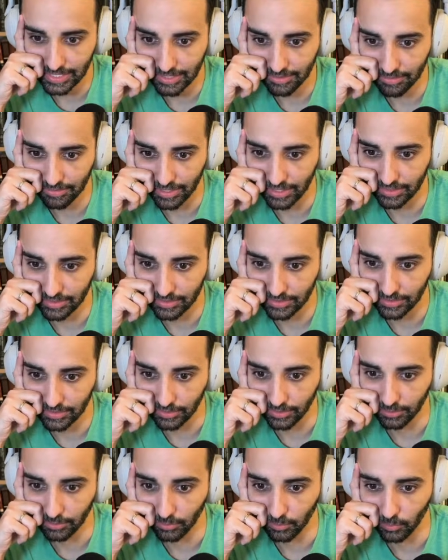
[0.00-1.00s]
that,
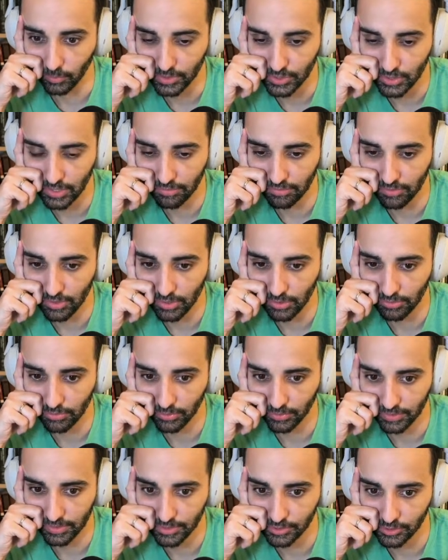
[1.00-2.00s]
once you have no
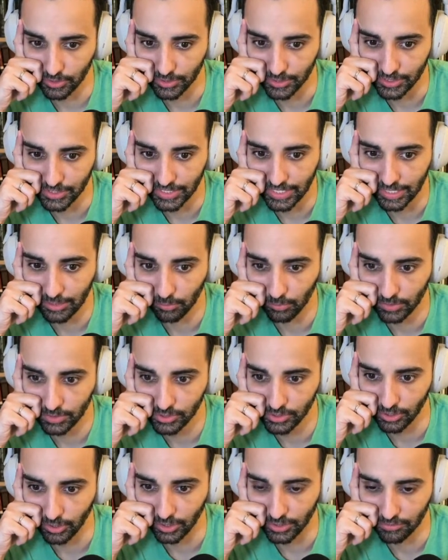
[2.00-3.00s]
thrill hunt charges, gain 1
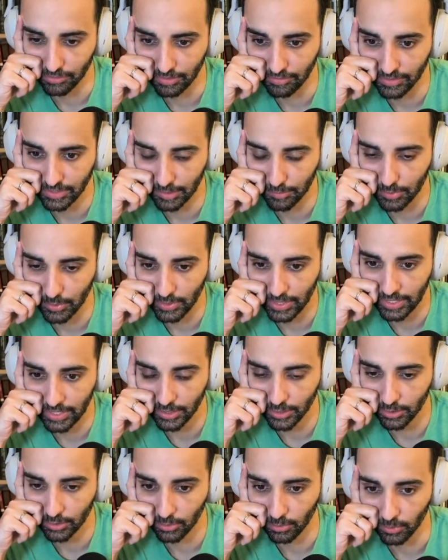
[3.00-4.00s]
charge for every time you hit
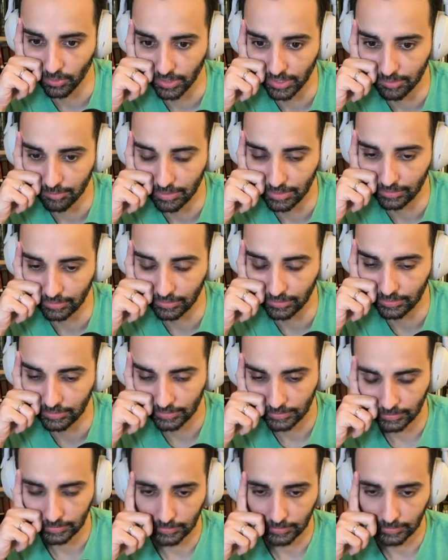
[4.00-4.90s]
your quarry in melee.